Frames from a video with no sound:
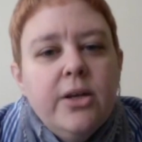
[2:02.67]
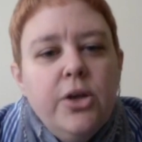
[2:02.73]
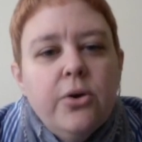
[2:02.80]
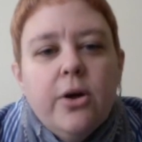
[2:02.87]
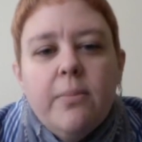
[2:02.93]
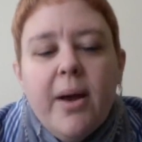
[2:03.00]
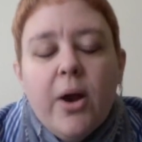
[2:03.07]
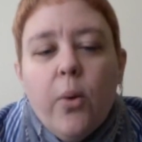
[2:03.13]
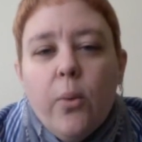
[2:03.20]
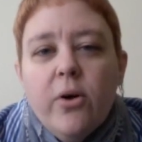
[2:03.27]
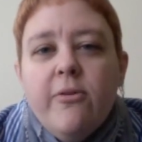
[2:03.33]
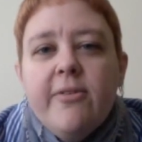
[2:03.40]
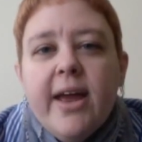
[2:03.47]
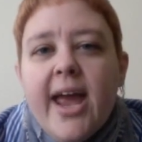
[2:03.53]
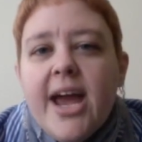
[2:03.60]
you could make a
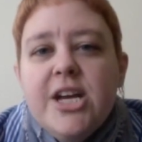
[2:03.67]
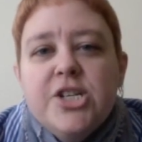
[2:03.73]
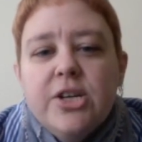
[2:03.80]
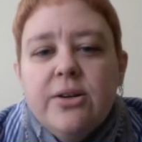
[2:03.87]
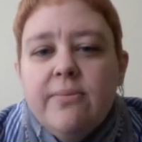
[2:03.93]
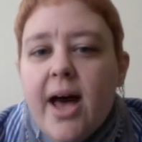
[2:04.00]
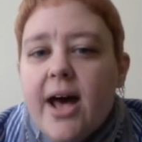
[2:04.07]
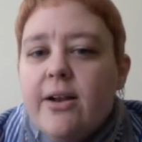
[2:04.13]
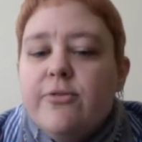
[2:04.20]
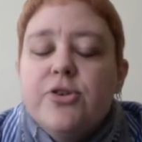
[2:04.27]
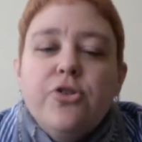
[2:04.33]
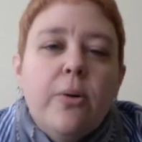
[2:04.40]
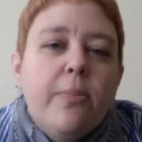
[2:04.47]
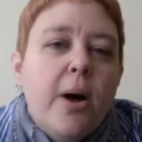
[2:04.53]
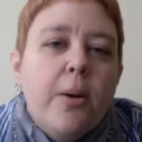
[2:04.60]
real vacation out of a
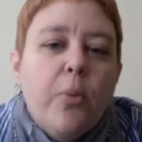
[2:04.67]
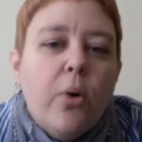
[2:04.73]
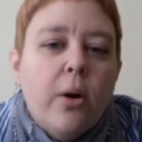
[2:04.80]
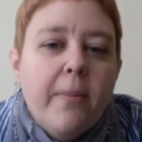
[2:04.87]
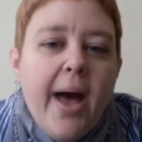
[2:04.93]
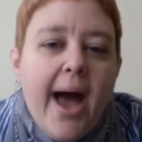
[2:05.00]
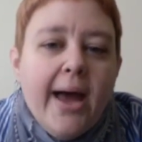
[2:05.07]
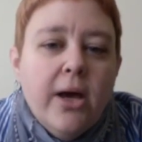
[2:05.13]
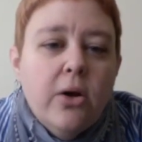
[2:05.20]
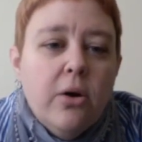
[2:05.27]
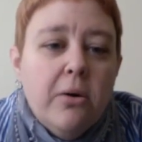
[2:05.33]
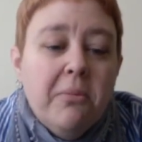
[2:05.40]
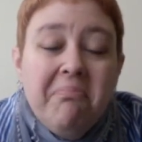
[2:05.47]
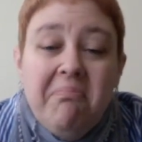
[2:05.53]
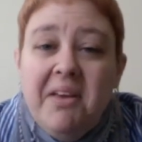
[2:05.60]
trip on board a packet
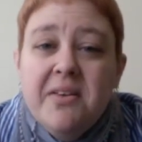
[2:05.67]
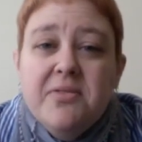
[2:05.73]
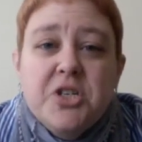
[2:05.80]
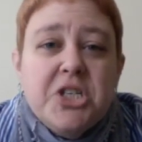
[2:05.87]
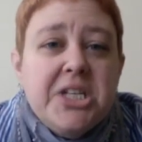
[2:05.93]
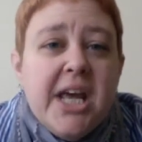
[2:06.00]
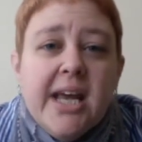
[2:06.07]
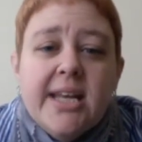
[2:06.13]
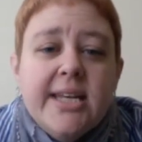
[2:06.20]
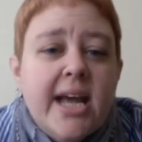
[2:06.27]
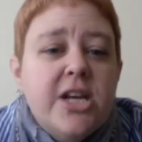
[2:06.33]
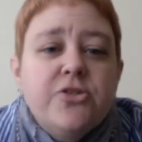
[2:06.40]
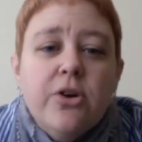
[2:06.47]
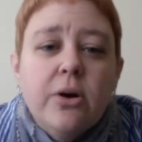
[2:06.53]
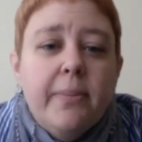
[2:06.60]
or even just take a
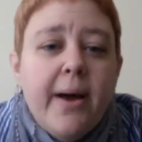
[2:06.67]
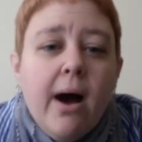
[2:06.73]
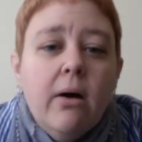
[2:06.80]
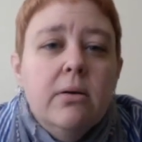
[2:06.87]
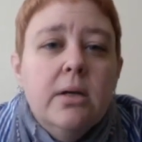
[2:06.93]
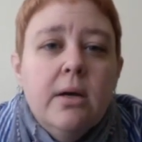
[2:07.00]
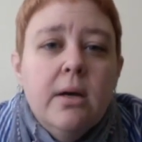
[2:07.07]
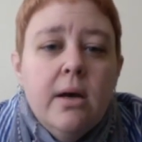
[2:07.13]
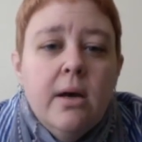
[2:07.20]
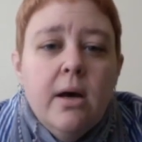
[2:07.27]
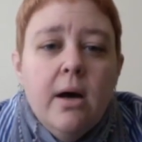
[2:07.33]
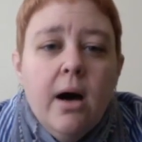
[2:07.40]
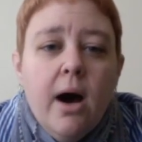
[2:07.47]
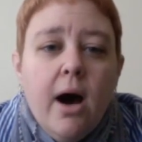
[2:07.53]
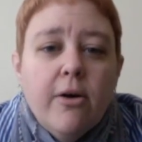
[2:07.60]
day trip out.
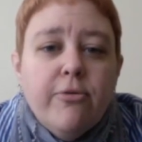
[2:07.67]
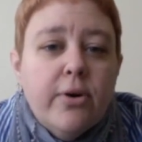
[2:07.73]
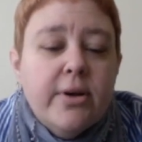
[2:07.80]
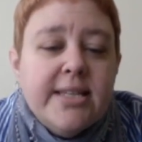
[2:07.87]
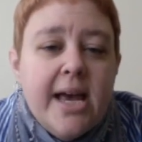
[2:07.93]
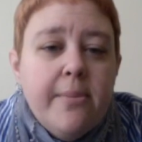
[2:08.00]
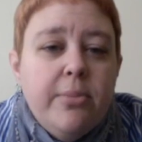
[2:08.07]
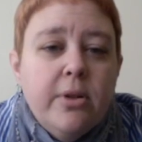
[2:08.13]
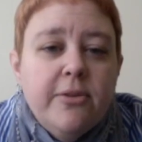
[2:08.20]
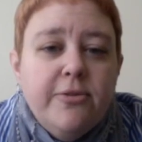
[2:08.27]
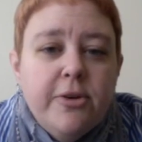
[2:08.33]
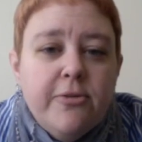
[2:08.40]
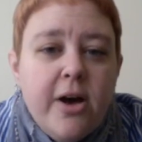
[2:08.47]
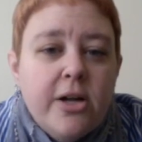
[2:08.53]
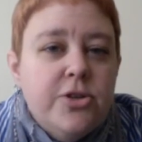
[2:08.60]
For example, if
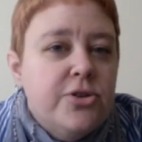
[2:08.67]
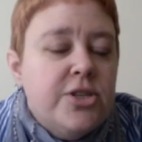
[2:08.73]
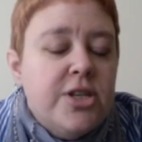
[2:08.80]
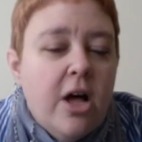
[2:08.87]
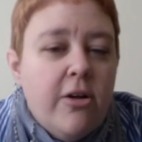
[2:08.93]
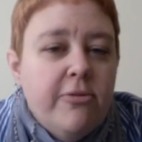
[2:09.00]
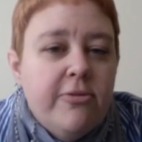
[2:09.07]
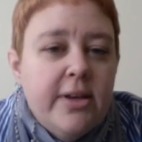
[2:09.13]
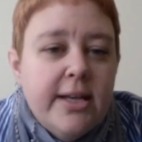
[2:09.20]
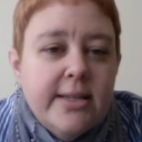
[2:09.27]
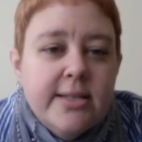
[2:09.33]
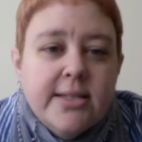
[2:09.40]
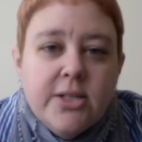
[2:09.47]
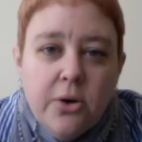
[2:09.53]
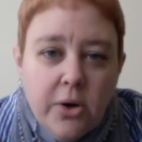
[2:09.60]
you found yourself in
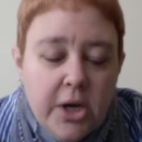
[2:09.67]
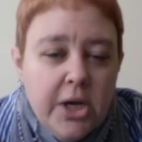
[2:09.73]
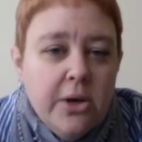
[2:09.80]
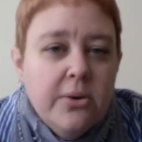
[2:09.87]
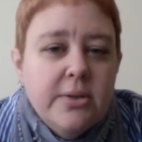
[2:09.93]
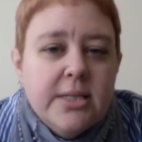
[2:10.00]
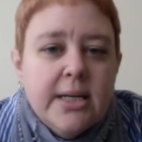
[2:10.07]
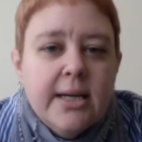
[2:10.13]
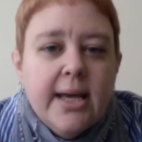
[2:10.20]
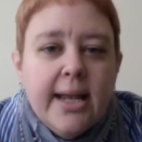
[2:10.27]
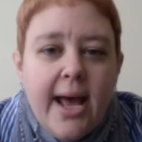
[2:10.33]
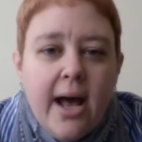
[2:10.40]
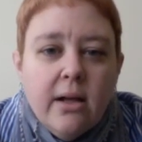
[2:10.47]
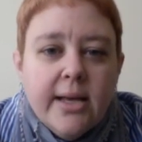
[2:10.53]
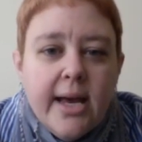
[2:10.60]
Syracuse in
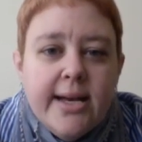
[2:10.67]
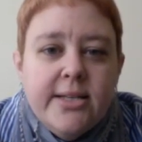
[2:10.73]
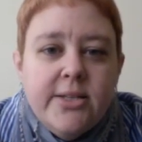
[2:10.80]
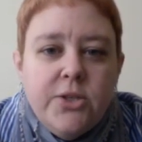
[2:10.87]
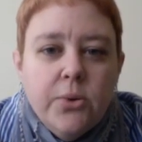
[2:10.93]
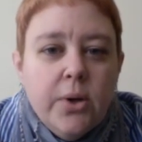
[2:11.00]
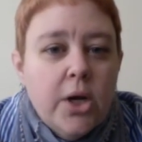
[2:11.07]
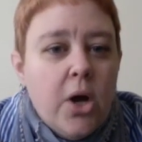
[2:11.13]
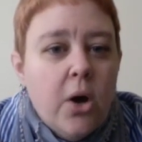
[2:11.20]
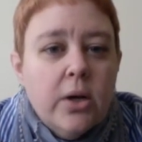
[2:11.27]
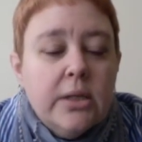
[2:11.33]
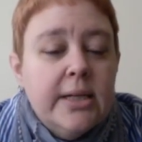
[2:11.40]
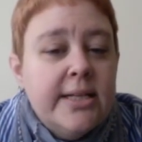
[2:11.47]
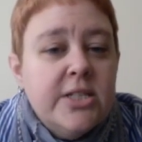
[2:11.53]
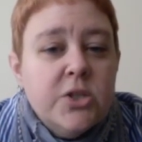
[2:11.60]
canal days, you could go to
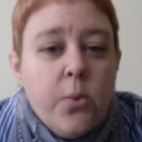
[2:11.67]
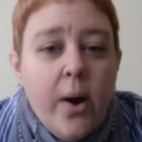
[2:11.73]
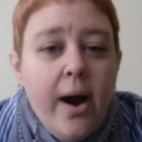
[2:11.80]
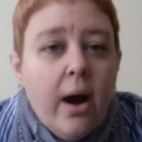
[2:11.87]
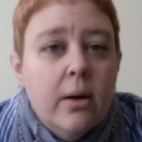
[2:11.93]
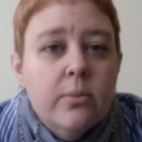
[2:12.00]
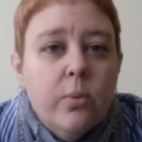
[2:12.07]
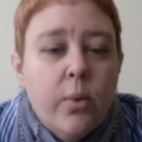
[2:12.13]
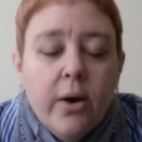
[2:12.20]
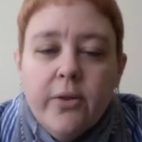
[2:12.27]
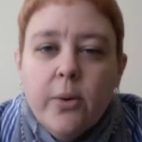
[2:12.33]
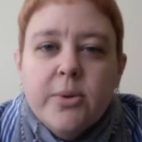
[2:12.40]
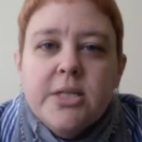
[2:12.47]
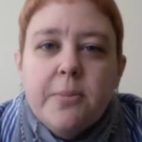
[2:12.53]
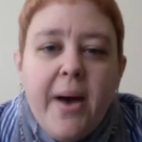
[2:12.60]
Clinton Square, where
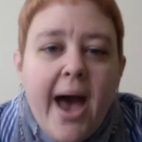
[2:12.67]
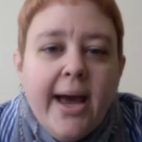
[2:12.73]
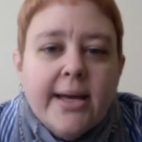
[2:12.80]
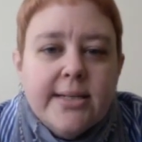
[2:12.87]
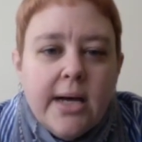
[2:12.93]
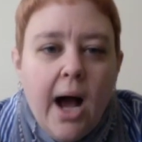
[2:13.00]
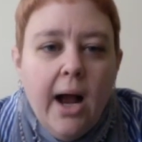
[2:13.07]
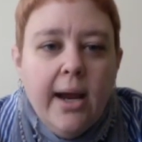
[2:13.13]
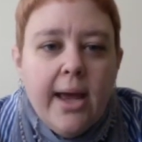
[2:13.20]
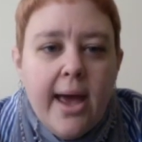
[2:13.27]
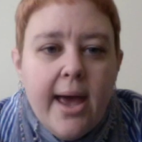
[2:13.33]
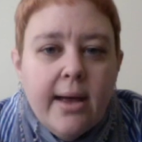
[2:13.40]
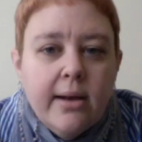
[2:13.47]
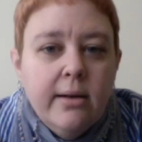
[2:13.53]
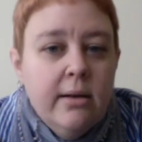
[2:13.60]
there was a packet dock,
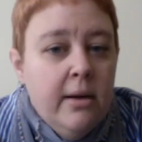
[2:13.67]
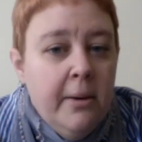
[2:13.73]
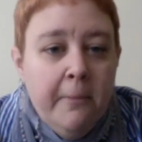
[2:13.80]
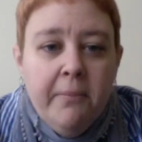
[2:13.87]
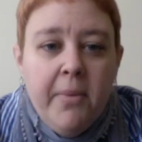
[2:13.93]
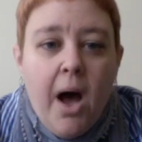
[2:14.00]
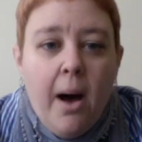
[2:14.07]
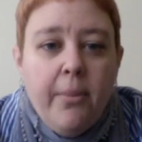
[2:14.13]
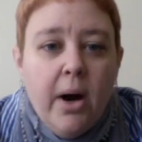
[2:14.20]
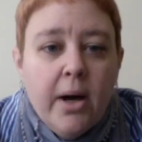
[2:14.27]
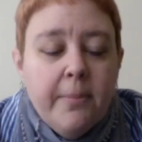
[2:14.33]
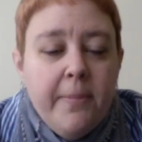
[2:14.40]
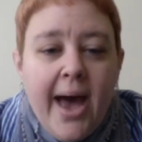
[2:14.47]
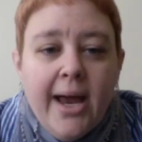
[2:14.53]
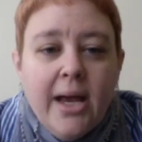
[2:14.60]
and hop on
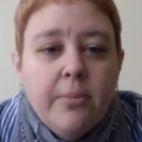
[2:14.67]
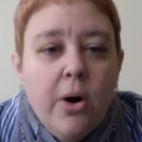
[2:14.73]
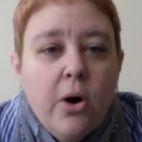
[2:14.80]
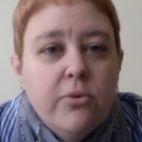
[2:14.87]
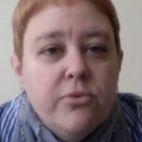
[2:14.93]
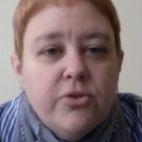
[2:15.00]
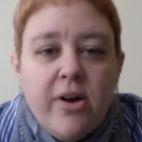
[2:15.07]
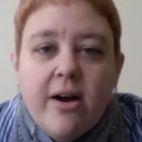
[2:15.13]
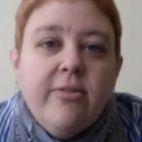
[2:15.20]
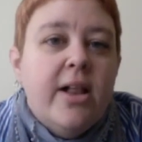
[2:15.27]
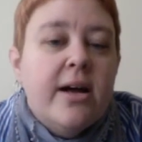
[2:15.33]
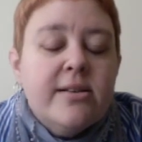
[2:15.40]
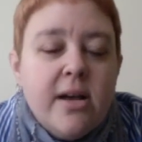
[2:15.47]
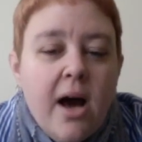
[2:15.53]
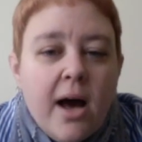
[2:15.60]
a packet boat and travel
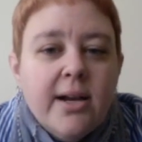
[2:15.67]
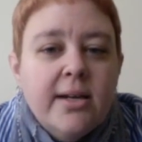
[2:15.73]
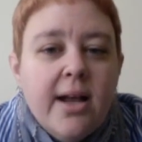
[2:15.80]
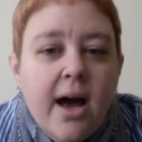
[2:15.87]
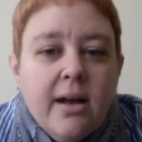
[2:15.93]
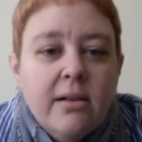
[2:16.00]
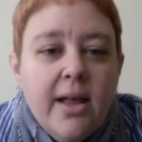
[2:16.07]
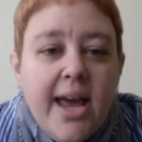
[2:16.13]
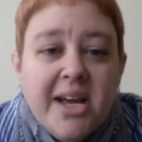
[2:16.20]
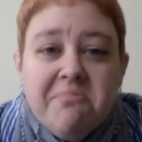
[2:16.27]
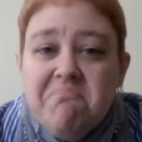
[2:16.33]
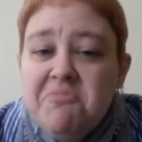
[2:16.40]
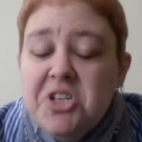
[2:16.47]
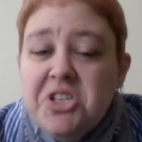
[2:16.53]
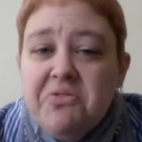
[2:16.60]
out to Onondaga
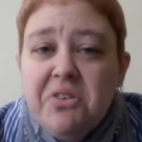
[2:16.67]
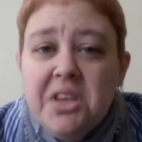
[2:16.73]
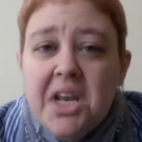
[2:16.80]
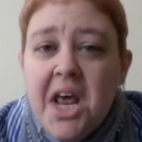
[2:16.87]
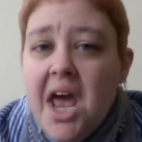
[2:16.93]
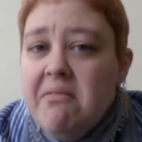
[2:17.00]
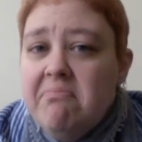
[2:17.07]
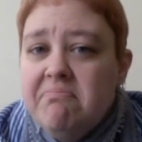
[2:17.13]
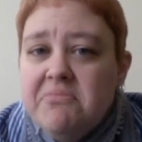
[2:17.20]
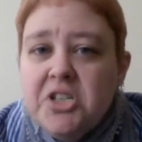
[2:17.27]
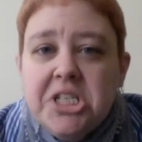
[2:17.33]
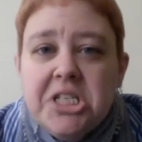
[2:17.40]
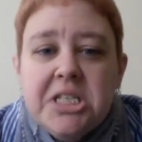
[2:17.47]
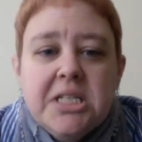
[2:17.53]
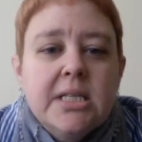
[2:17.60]
Lake just for the day,
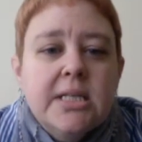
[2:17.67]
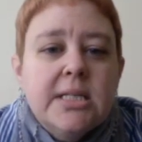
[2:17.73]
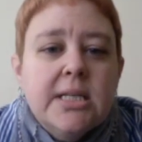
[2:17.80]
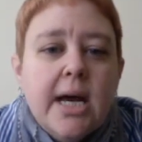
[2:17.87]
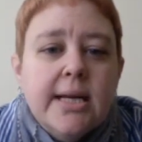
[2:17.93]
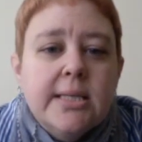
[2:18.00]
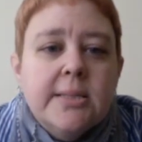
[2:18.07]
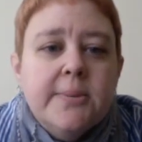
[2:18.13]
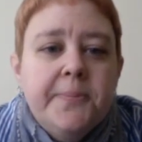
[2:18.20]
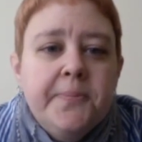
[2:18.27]
just to see the sights.